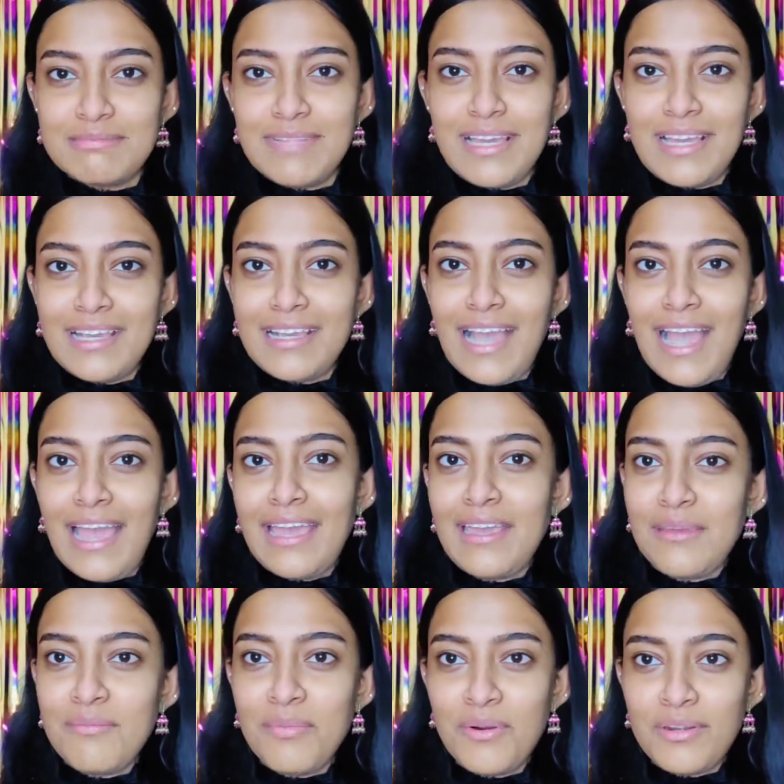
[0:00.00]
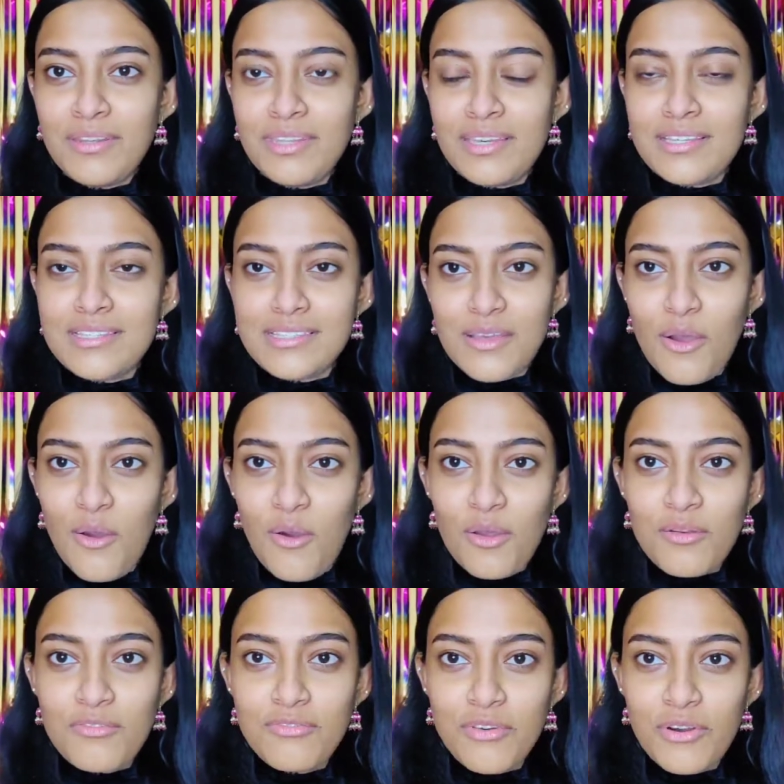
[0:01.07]
like I put this
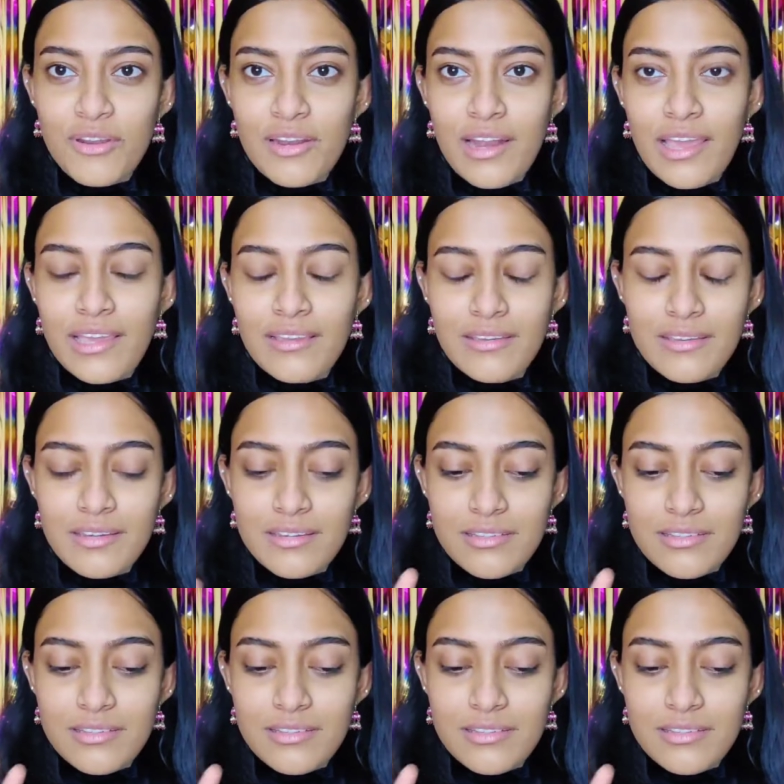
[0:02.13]
on for like